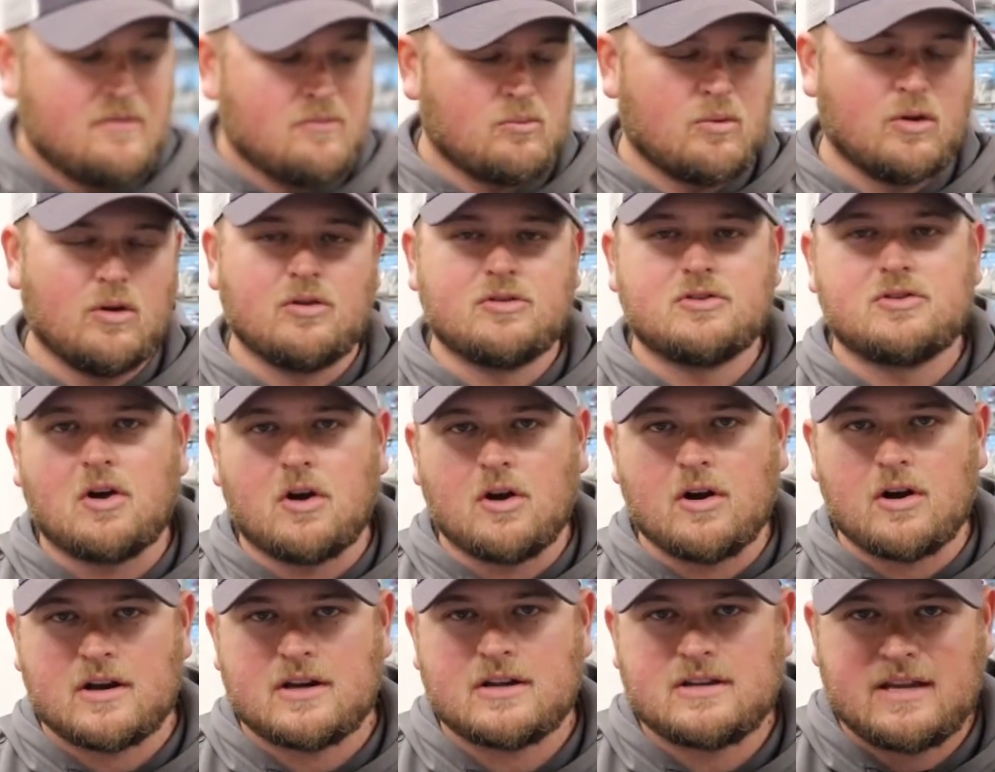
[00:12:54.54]
real
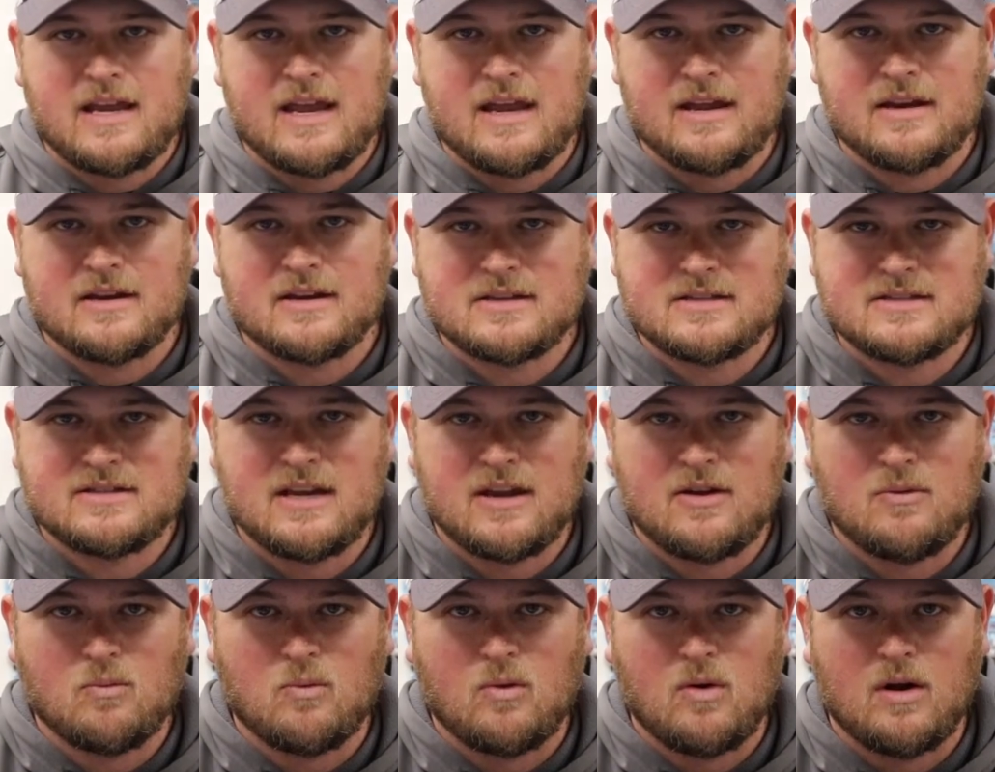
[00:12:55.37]
dark tannic
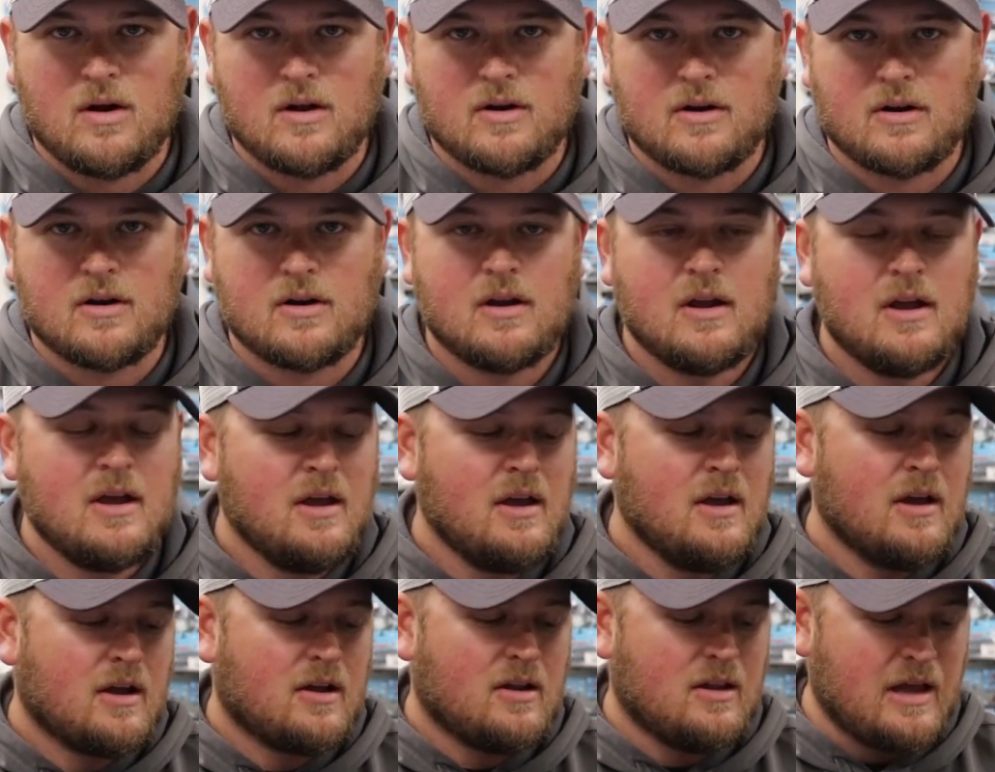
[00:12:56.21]
stained water,
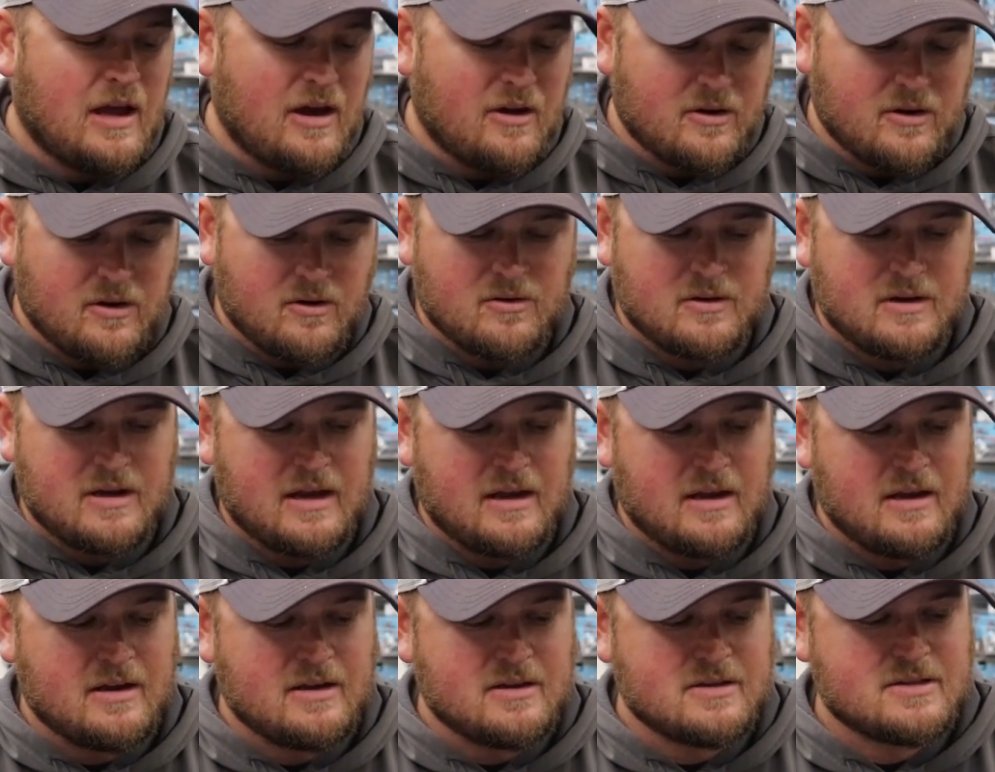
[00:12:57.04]
cloudier
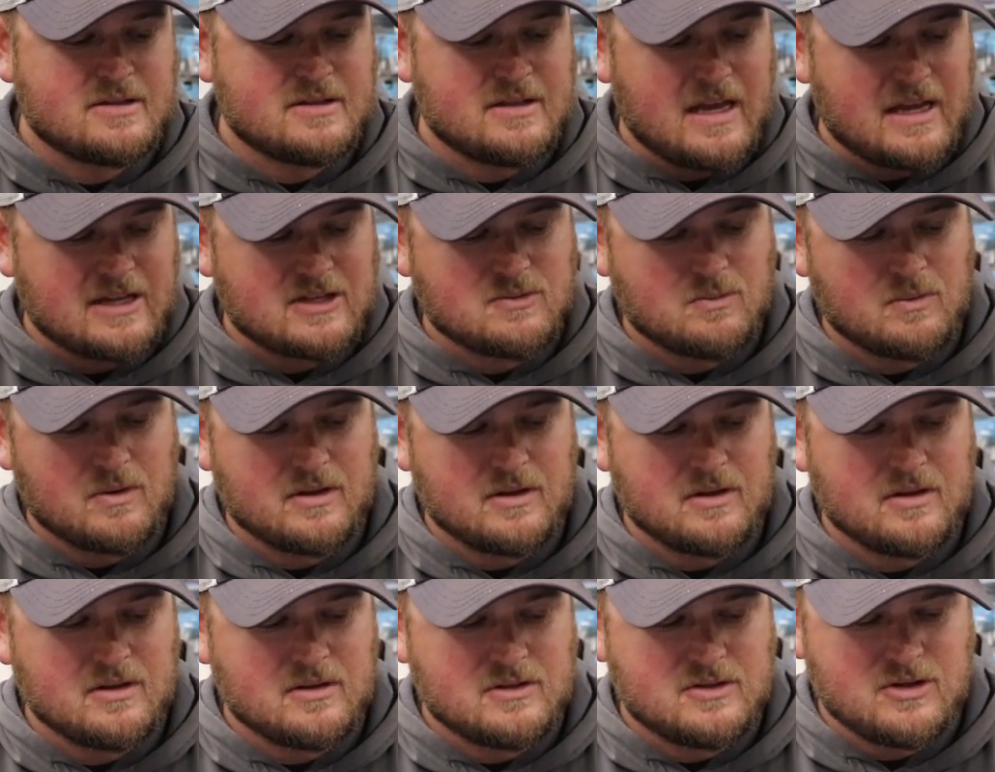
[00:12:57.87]
days, that's when
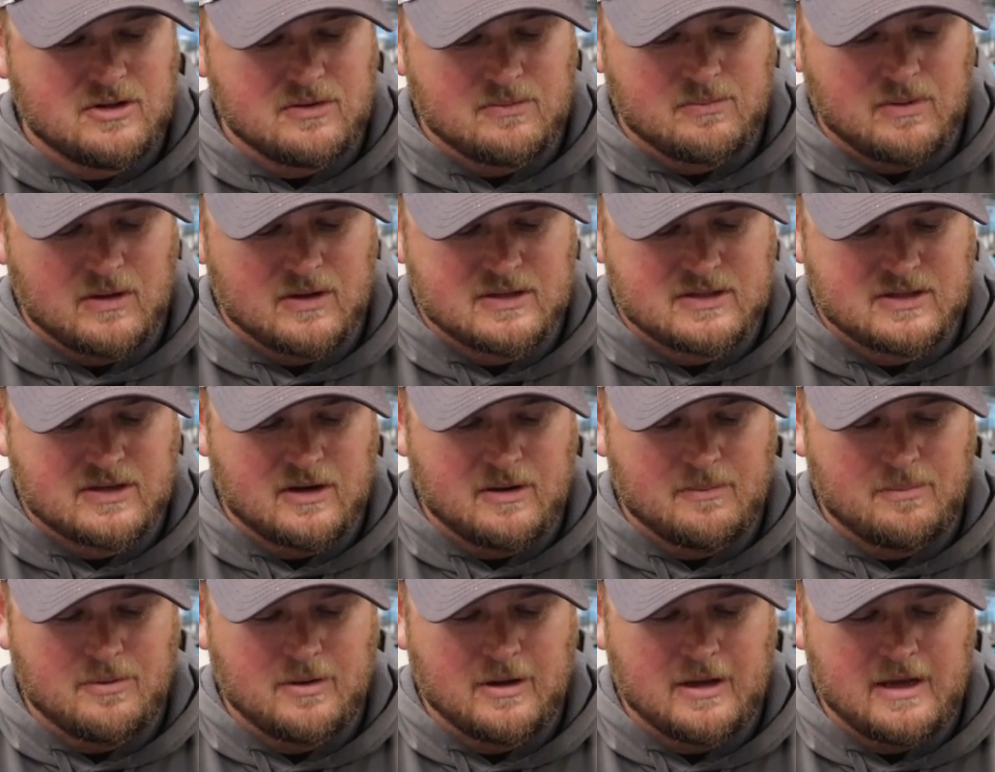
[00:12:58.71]
the Junebug's
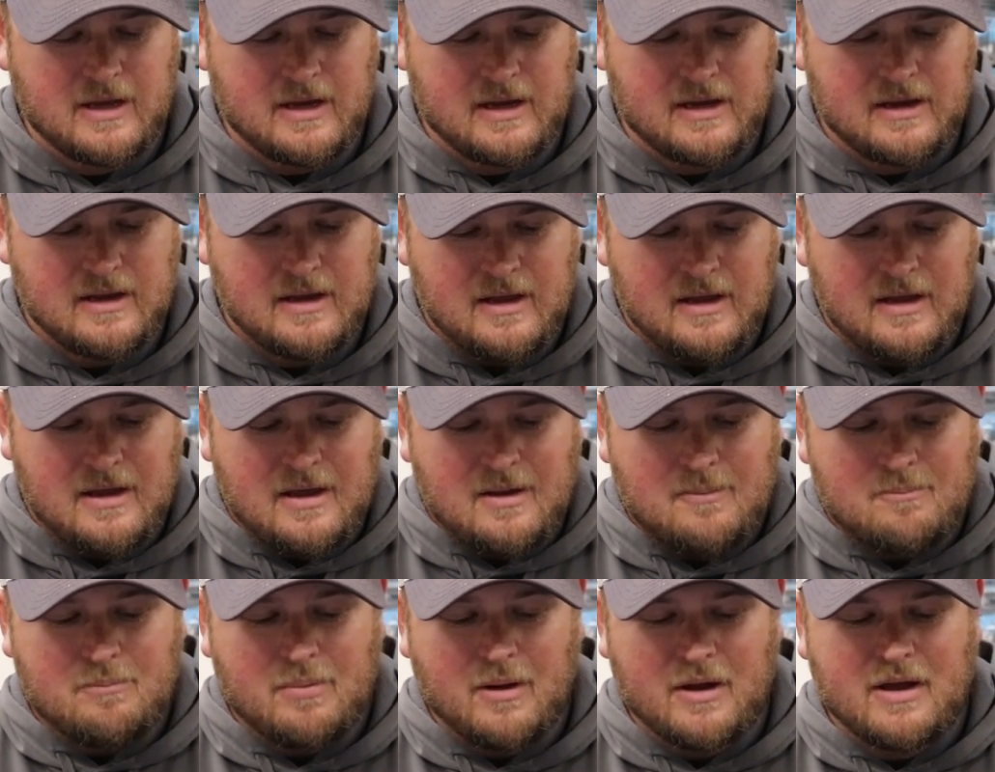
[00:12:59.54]
gonna play.
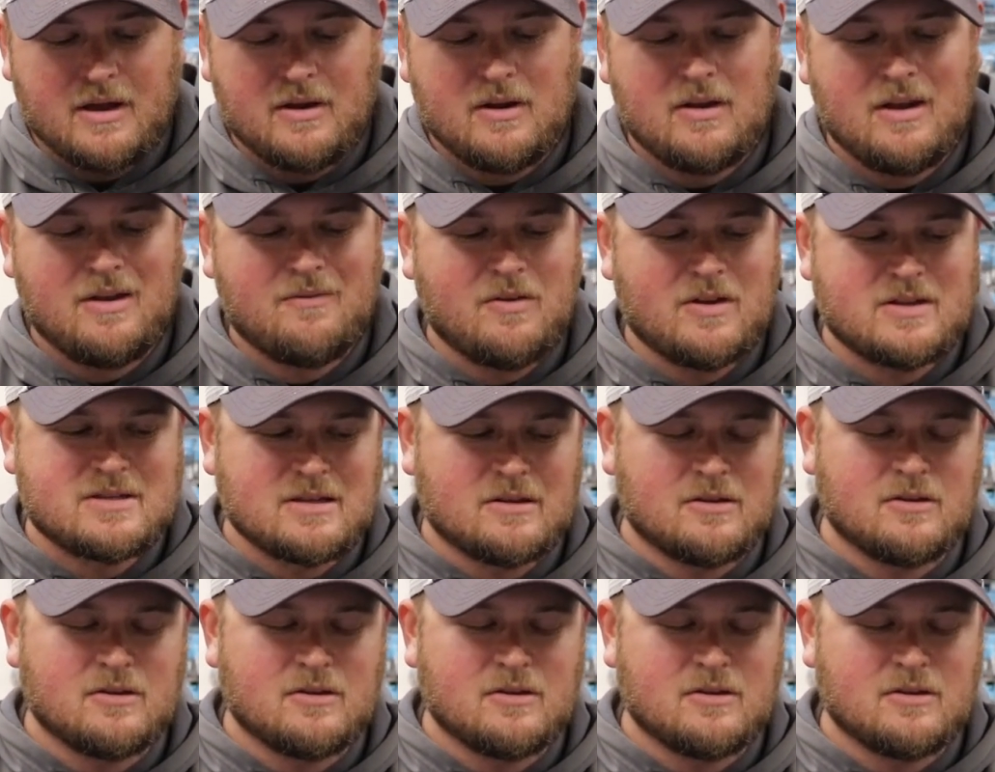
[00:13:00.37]
But if it's a